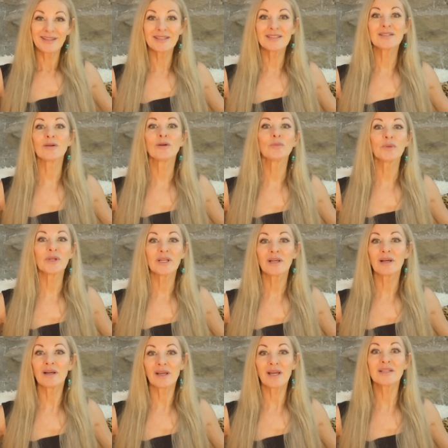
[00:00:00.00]
he told
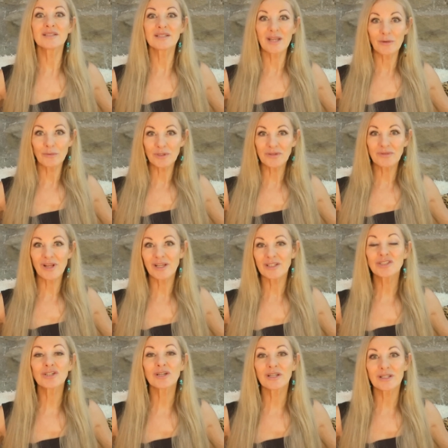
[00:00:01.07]
me I had to get rid of
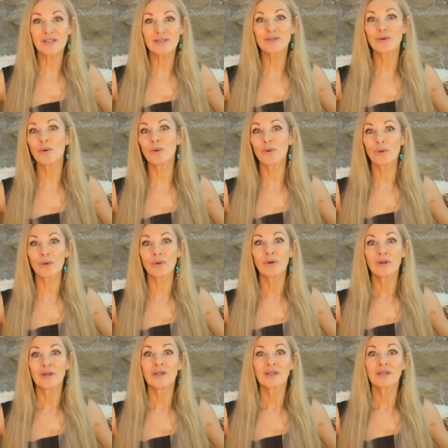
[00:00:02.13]
that child or
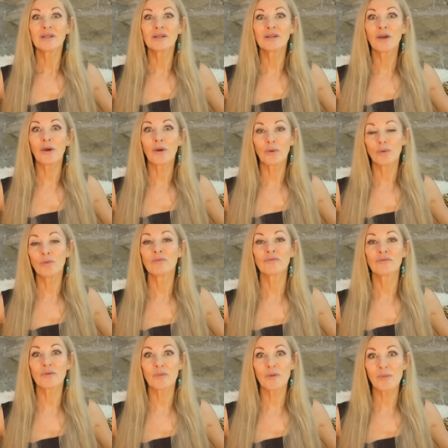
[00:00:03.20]
go
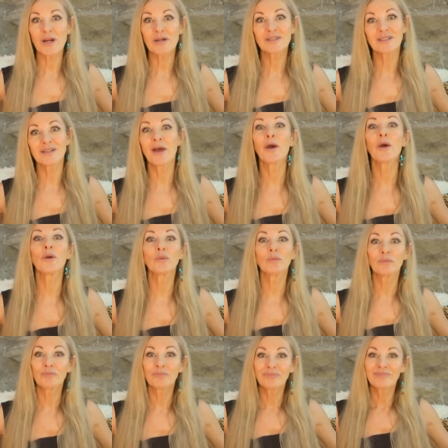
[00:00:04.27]
from the marital
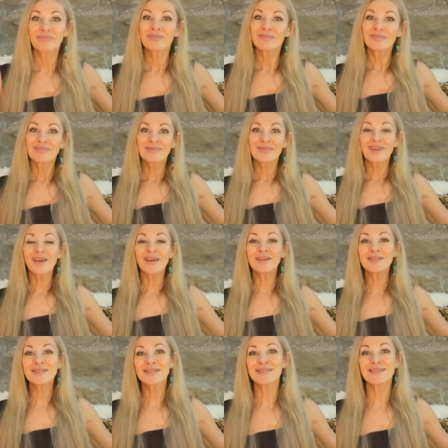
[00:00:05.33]
home.
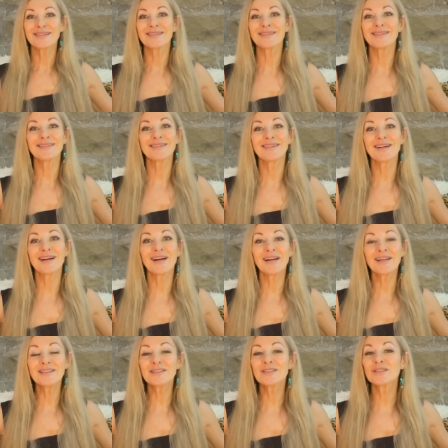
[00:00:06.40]
And
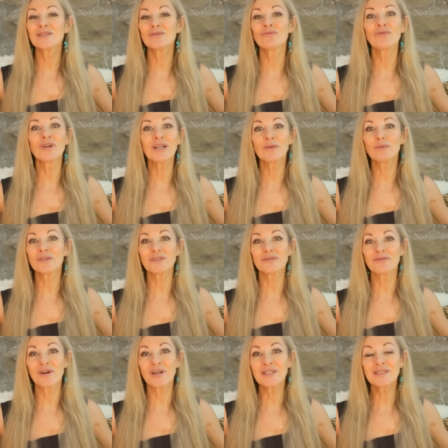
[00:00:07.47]
I didn't really want to
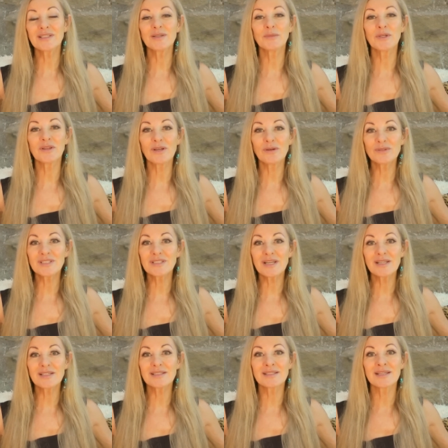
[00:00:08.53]
fight him. In those
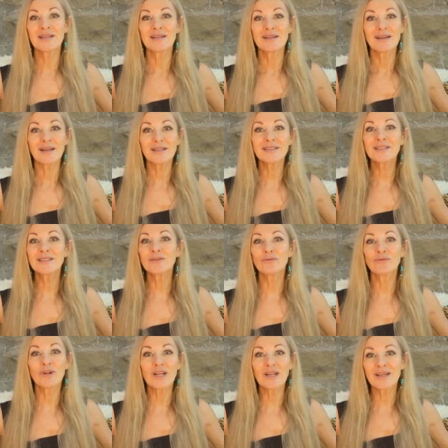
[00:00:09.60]
days, I
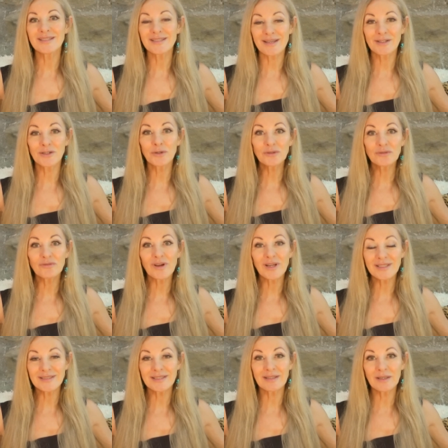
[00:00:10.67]
didn't realise I could
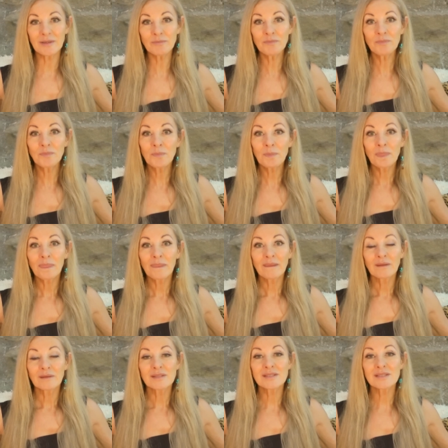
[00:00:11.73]
fight him.
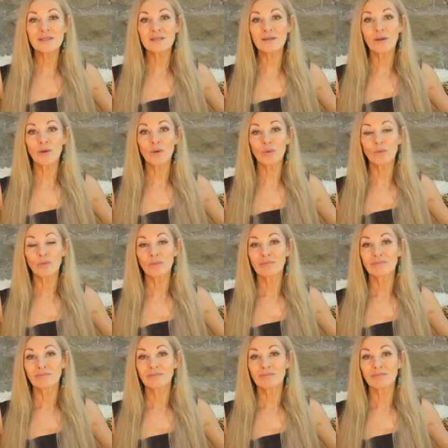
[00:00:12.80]
So